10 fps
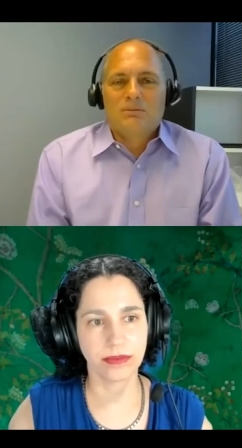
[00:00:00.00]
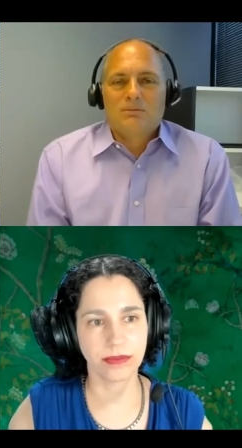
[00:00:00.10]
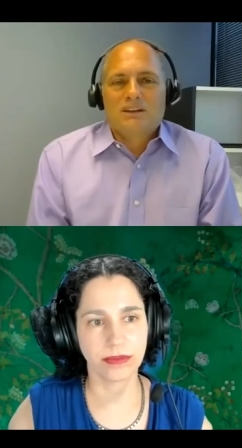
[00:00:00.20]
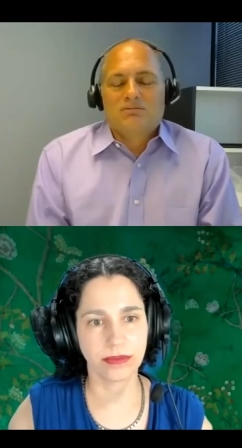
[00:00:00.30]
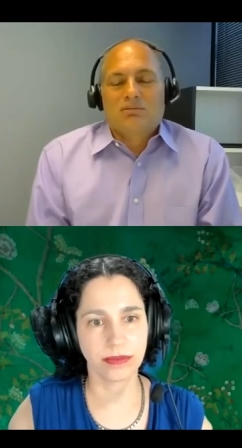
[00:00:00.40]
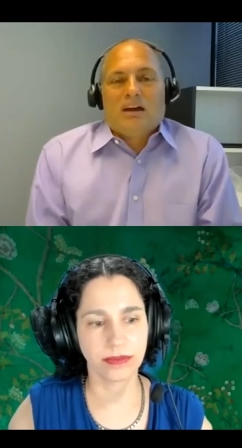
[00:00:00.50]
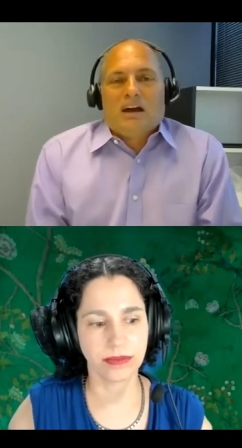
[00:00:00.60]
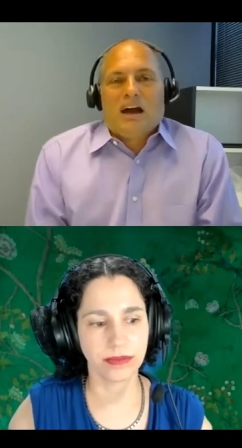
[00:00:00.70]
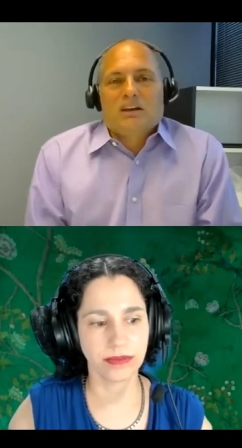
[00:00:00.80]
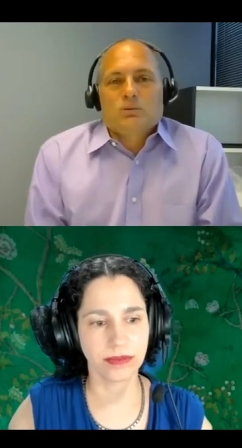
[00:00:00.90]
Speaker 1: I mean,
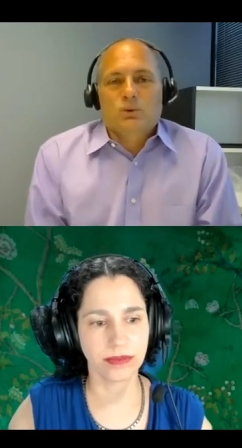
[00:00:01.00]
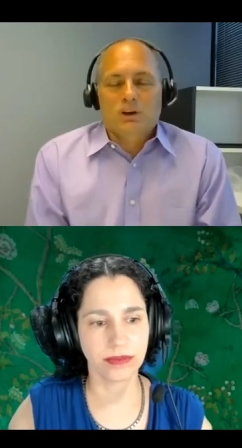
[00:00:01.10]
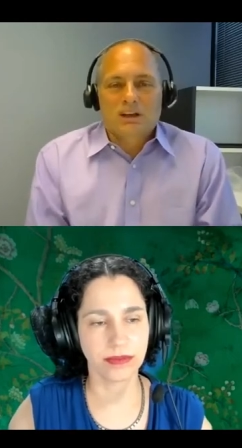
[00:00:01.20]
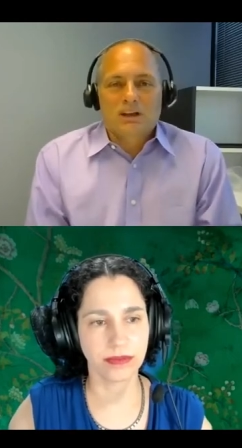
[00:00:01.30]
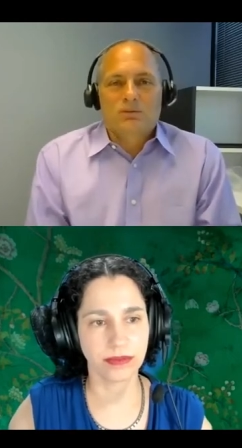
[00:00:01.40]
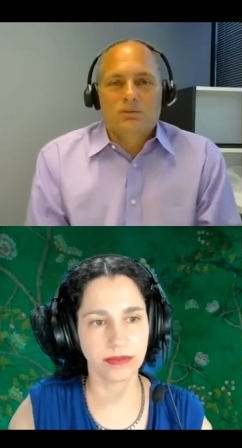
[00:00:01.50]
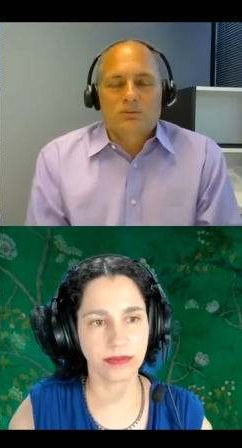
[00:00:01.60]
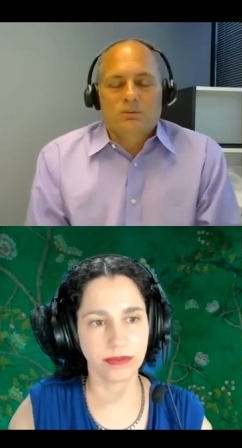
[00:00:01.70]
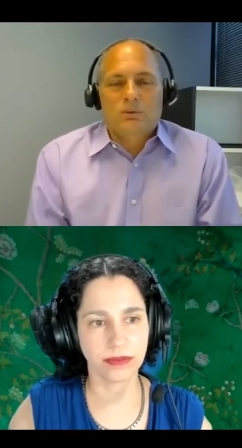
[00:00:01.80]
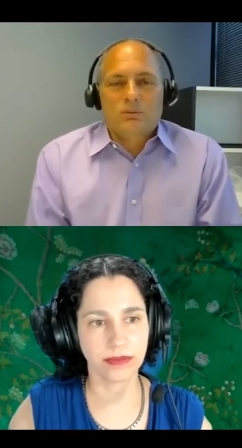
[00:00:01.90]
I can work any
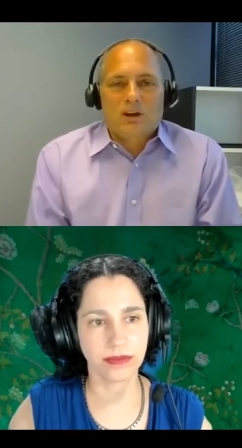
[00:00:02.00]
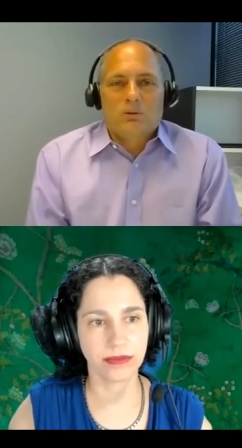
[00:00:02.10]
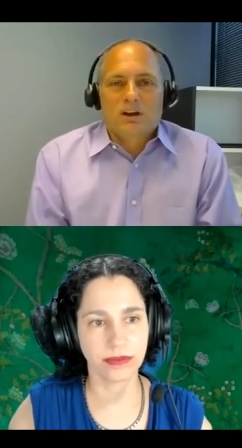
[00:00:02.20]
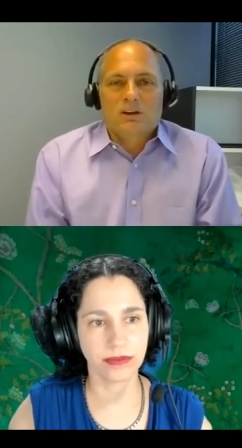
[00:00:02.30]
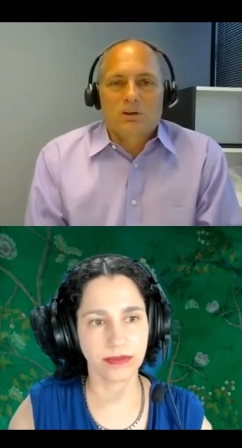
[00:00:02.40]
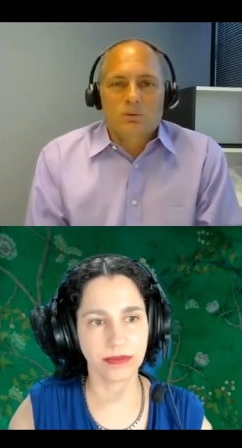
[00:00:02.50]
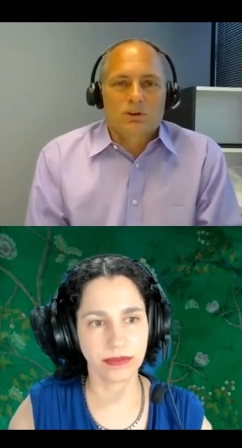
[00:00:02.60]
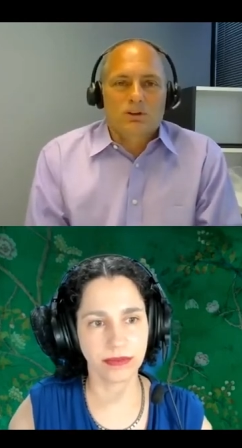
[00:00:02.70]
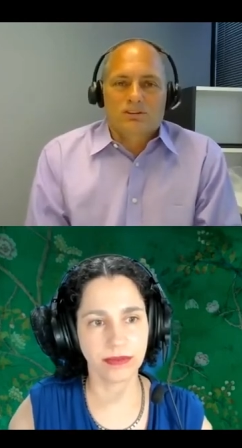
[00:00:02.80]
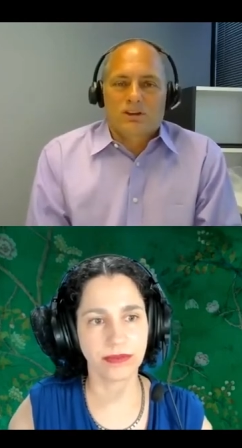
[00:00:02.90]
from anywhere in the
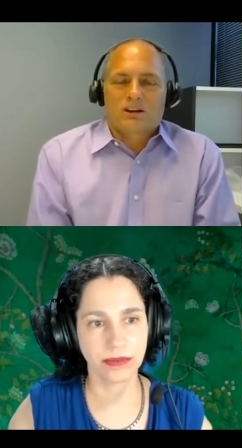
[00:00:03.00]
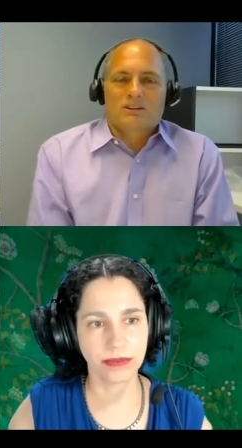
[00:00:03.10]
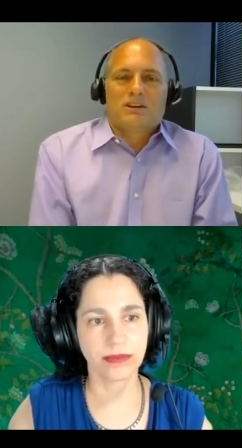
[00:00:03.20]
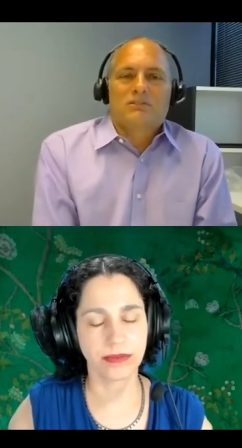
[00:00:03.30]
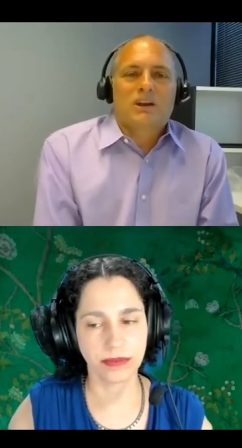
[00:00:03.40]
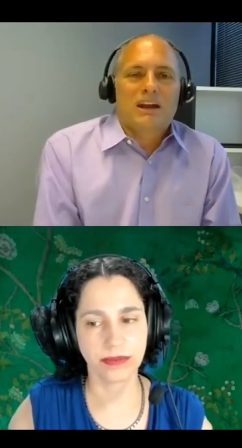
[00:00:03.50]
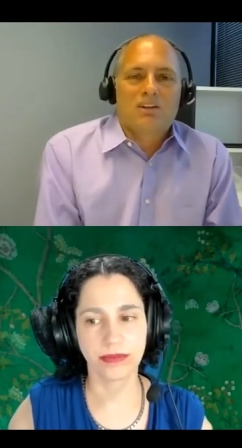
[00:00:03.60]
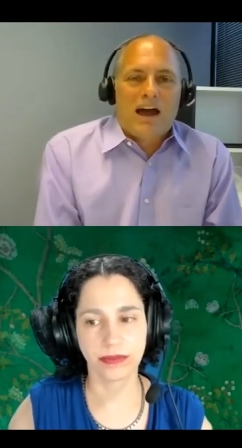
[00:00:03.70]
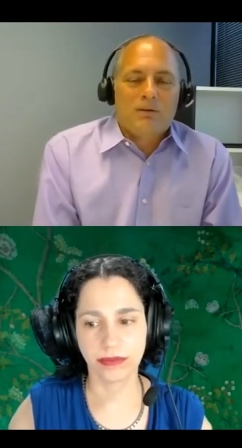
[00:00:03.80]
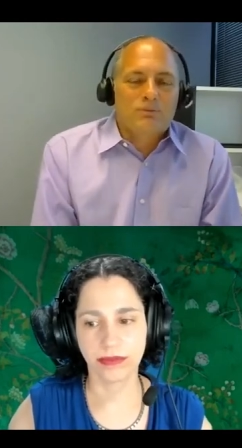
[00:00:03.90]
world as long as I've got
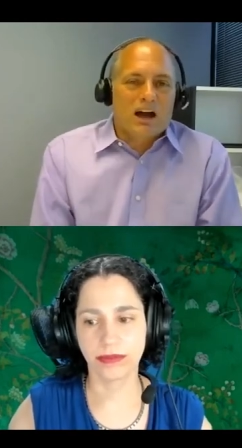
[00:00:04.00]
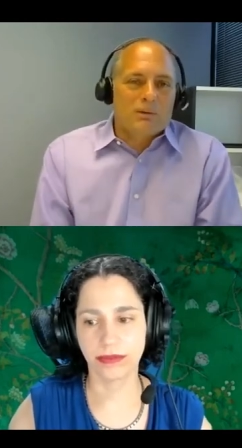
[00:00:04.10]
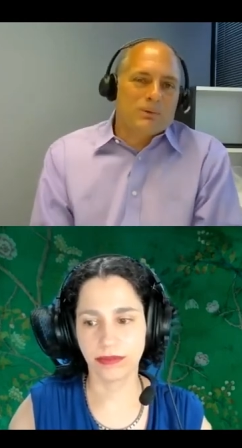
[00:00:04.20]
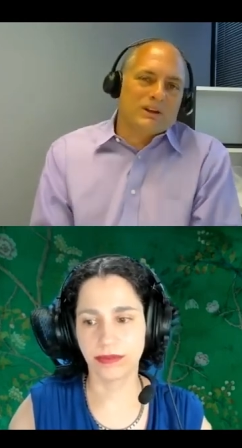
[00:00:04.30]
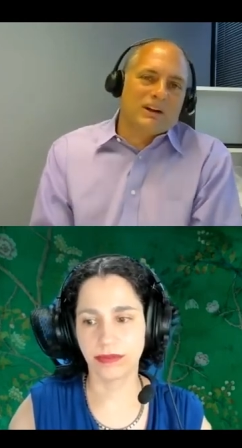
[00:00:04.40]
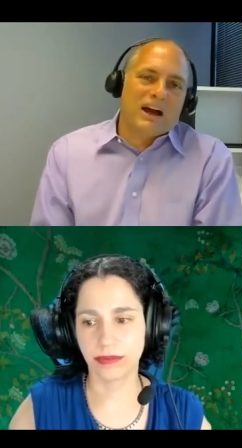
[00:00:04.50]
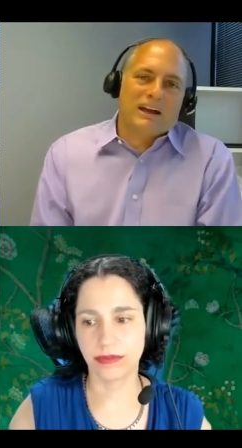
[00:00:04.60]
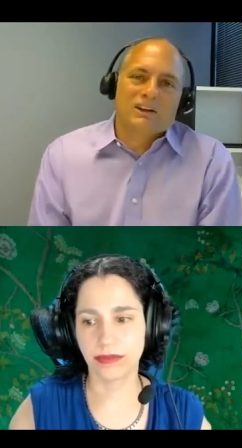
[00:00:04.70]
a laptop and a high